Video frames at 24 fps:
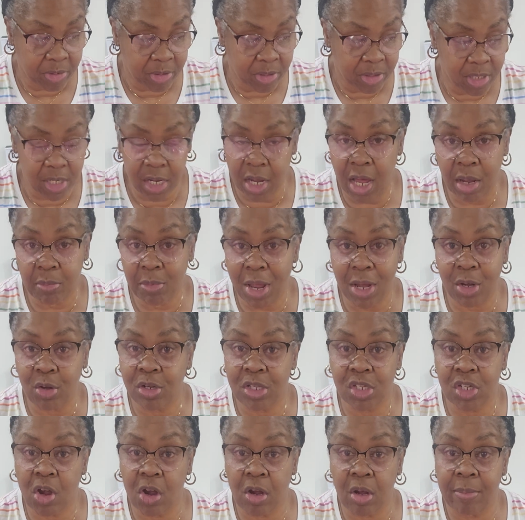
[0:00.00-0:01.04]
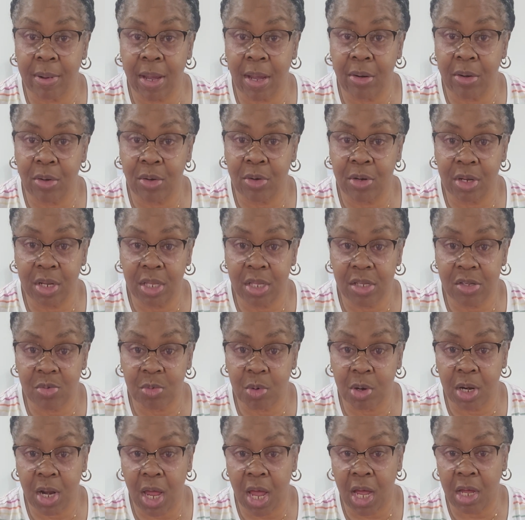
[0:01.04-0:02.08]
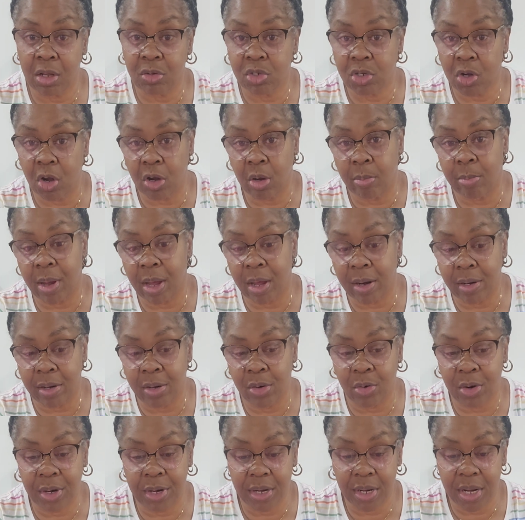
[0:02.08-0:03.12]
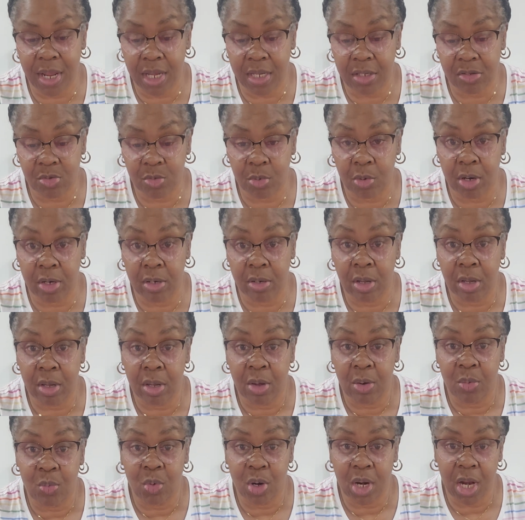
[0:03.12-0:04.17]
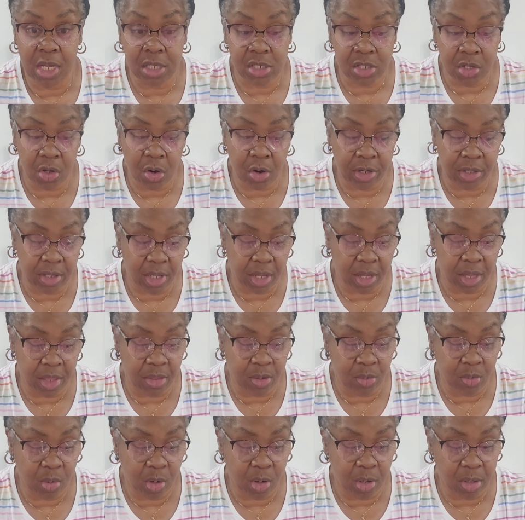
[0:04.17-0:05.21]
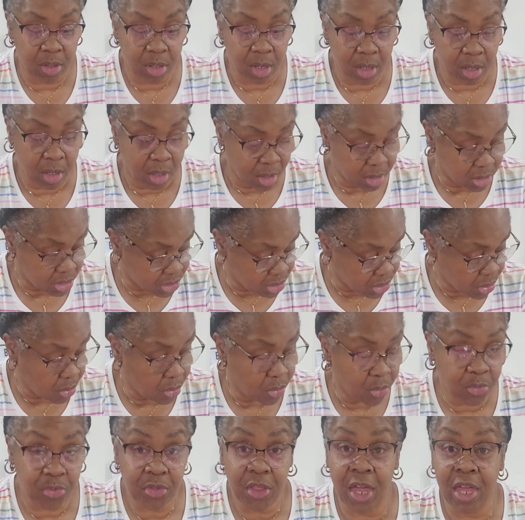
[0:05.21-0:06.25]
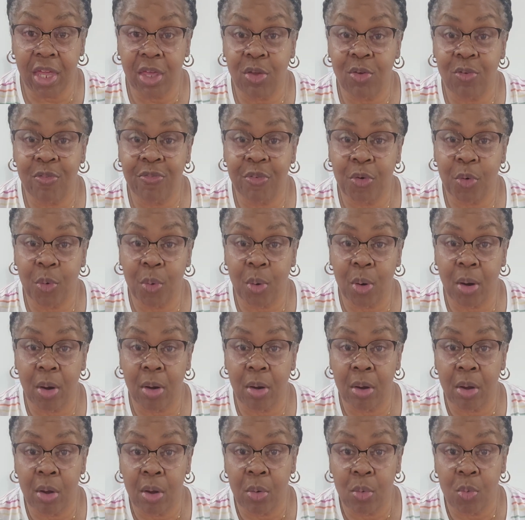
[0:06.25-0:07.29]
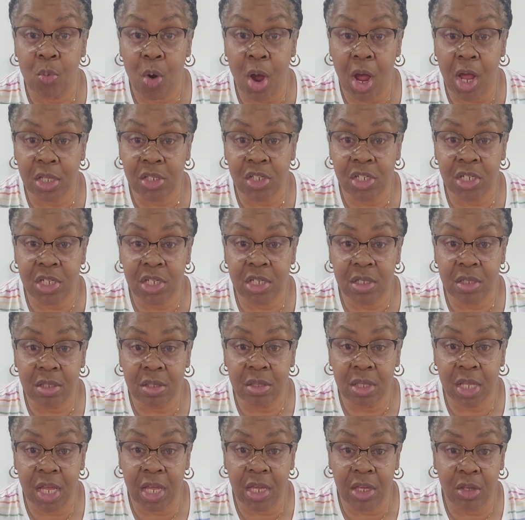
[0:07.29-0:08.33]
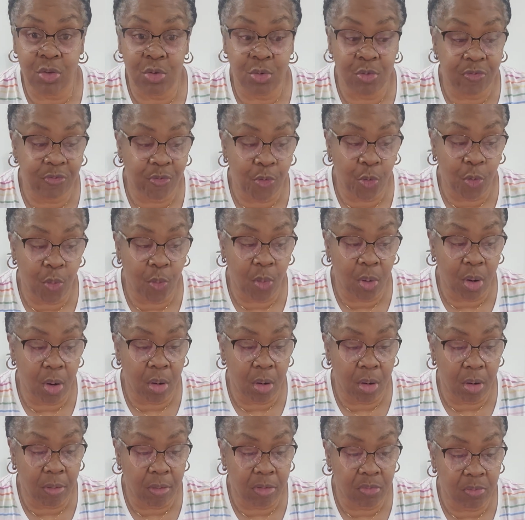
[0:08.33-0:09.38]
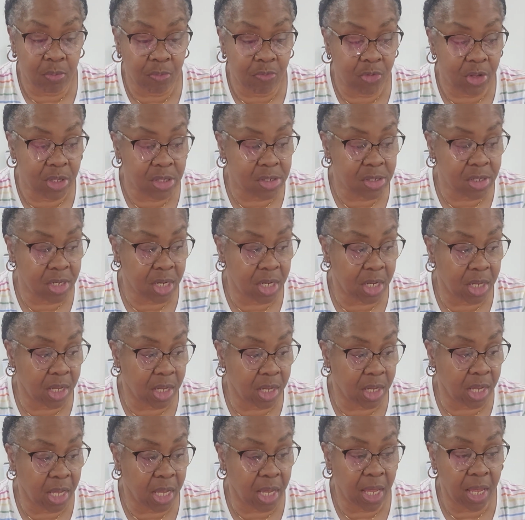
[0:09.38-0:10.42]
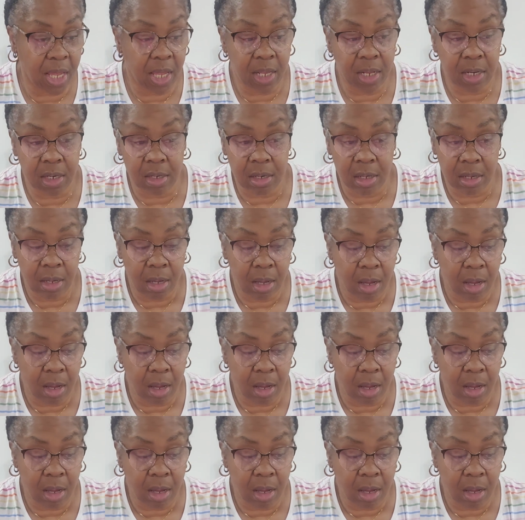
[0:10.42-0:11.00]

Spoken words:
Yeah, I'm not going to talk about it on this one. I'll talk about it on the next one when I start the other one. So thank you for watching. Thank you for visiting and